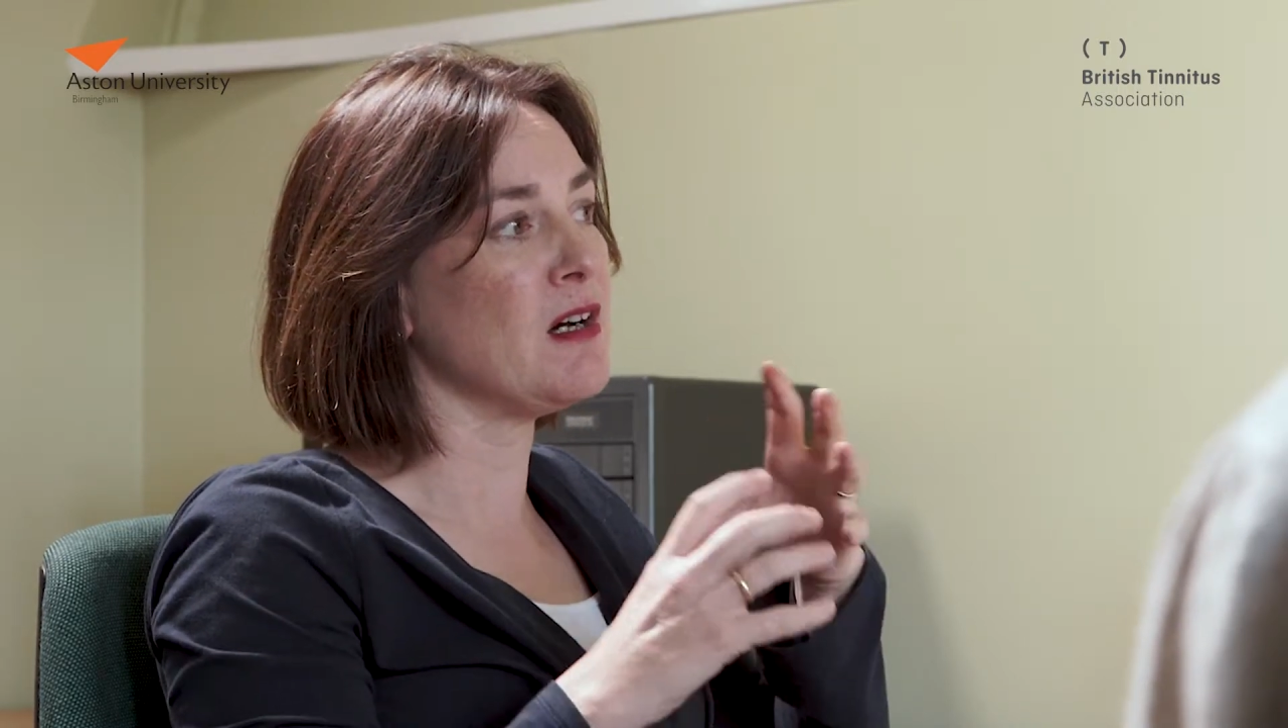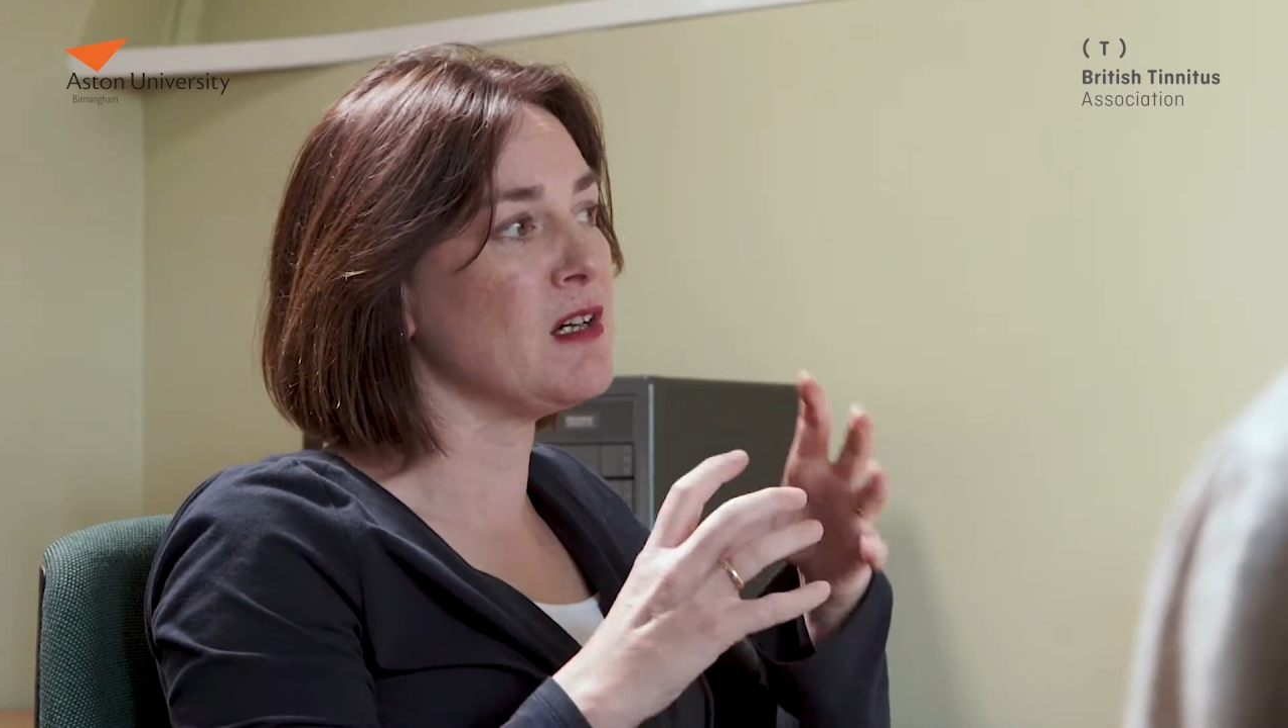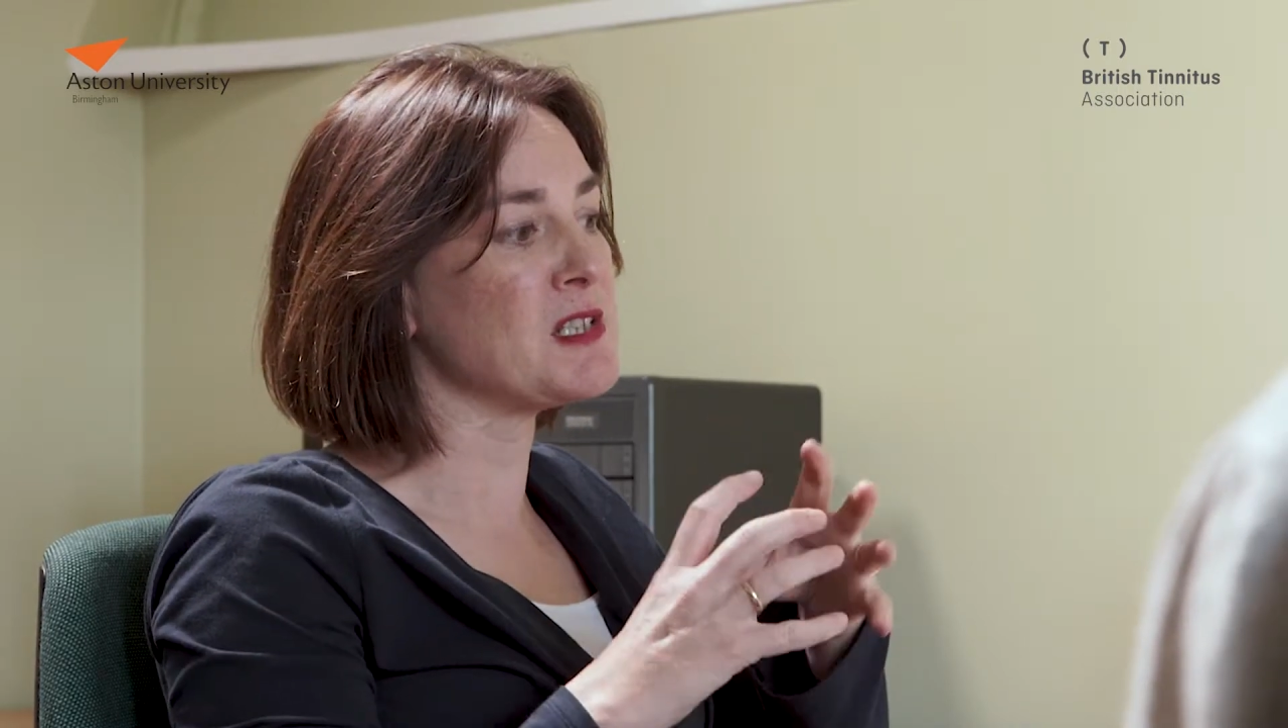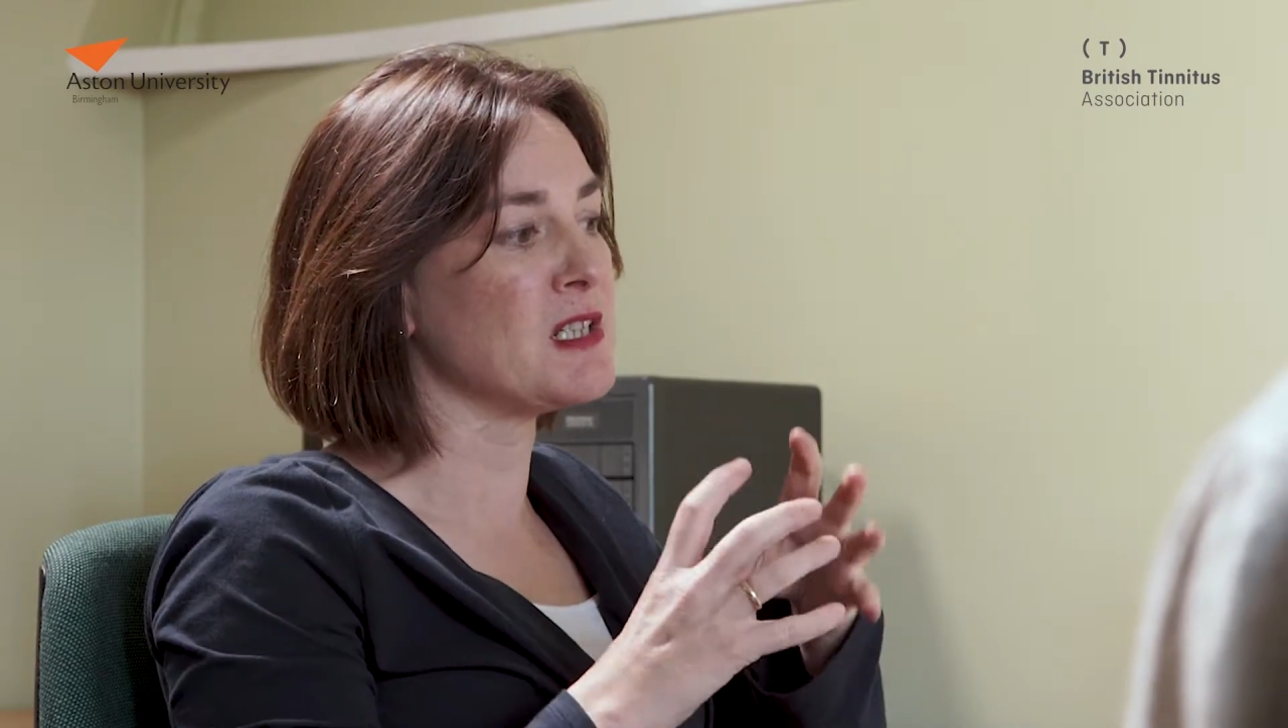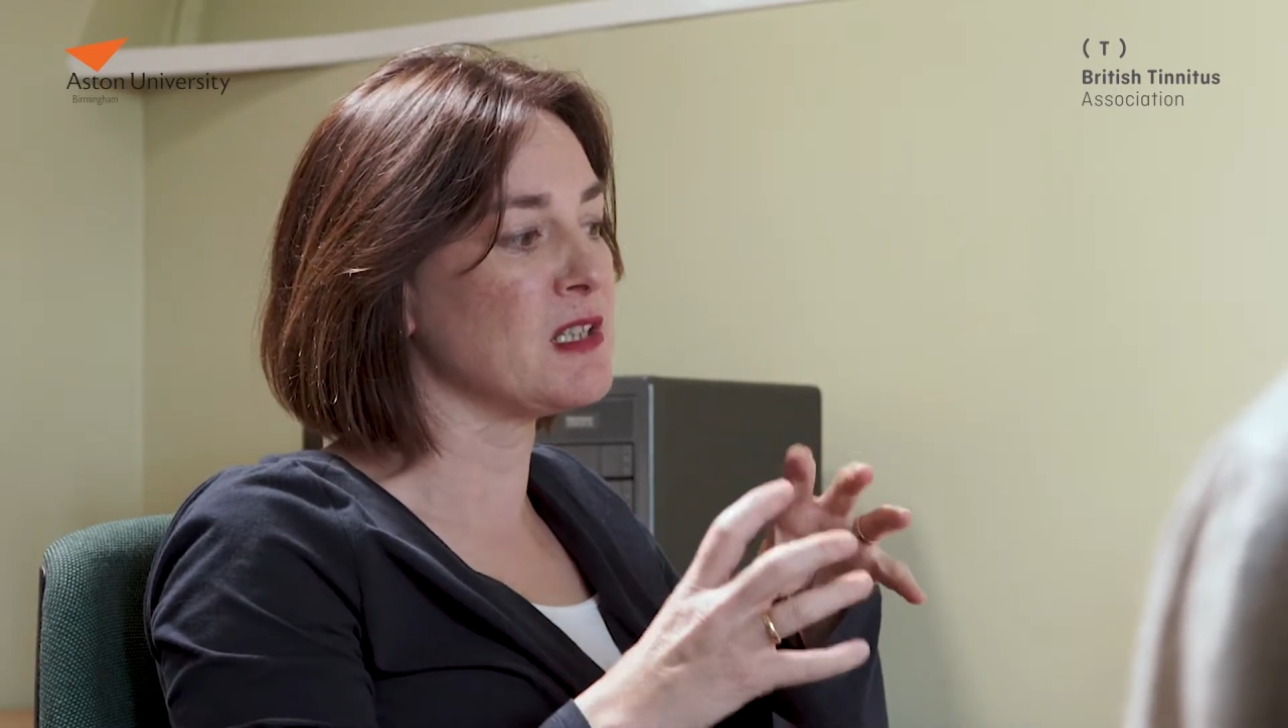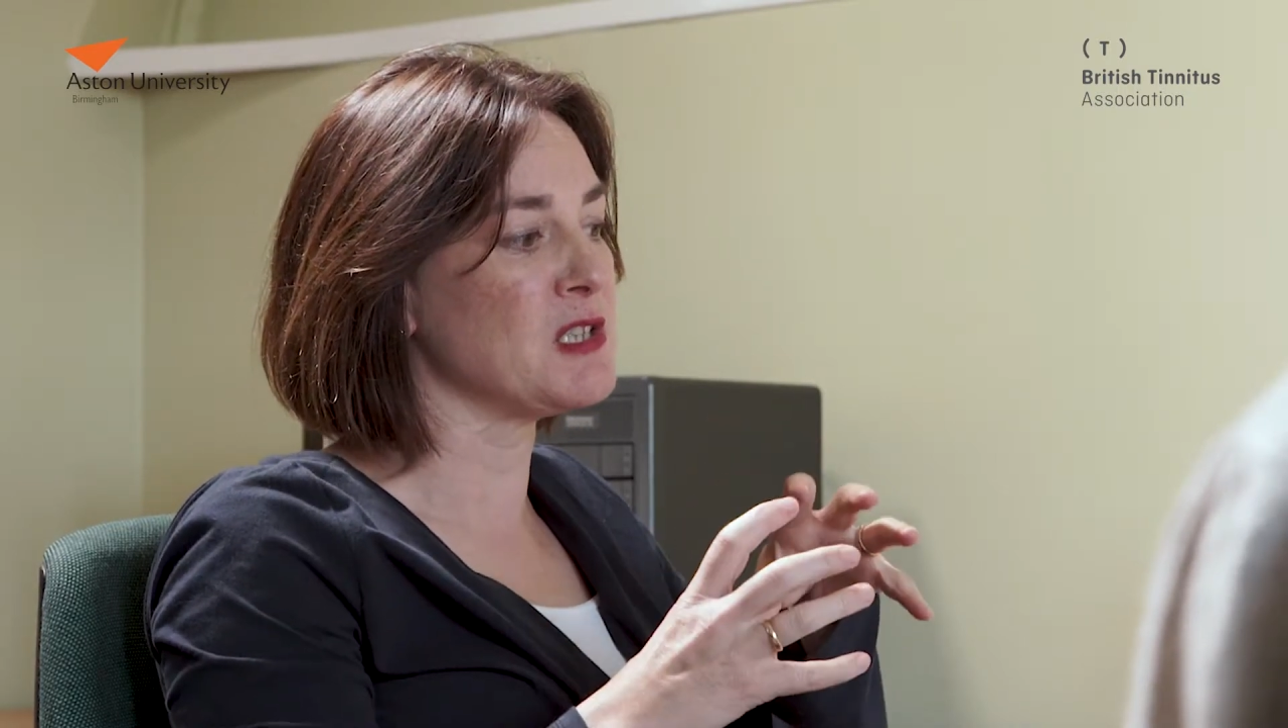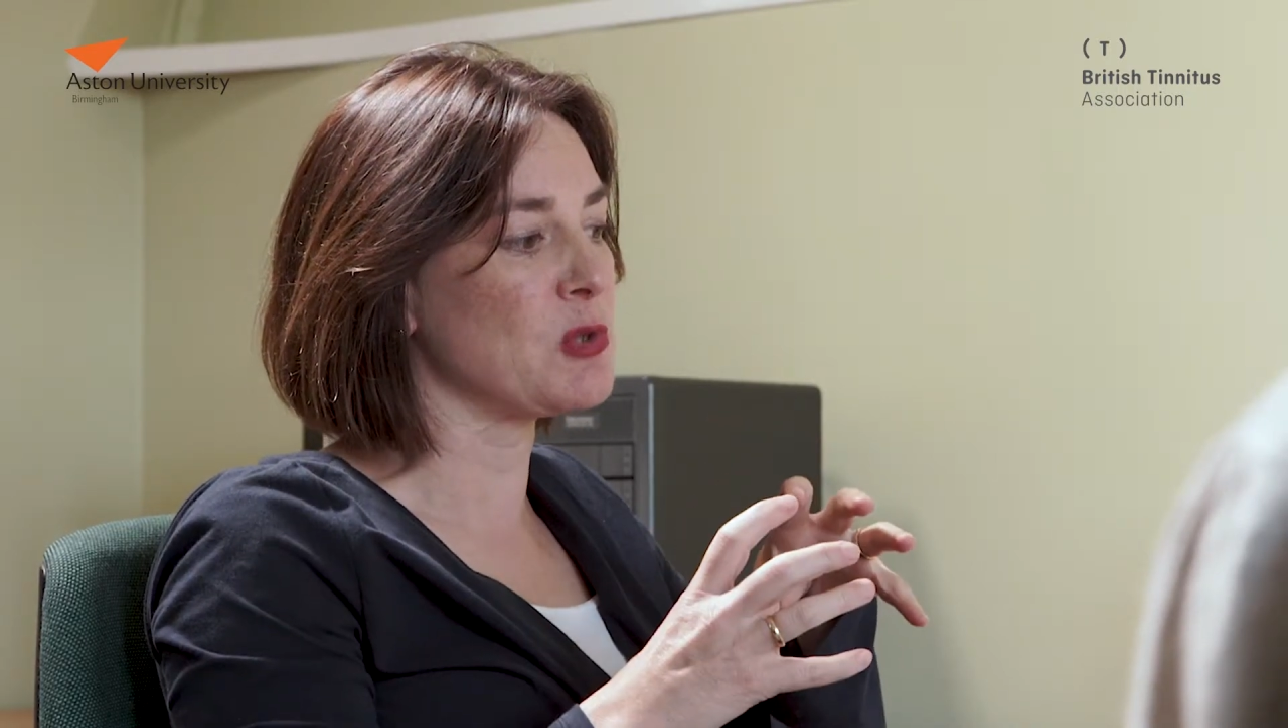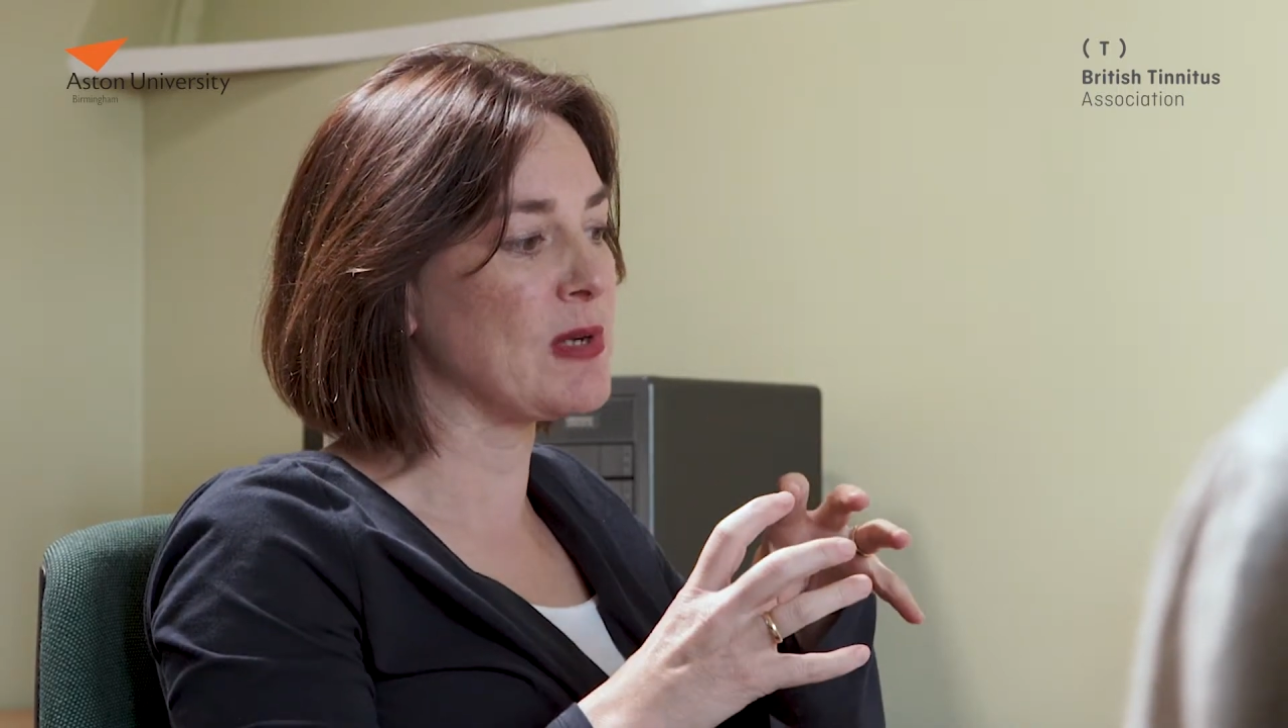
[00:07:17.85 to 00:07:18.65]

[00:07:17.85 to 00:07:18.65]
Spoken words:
asking those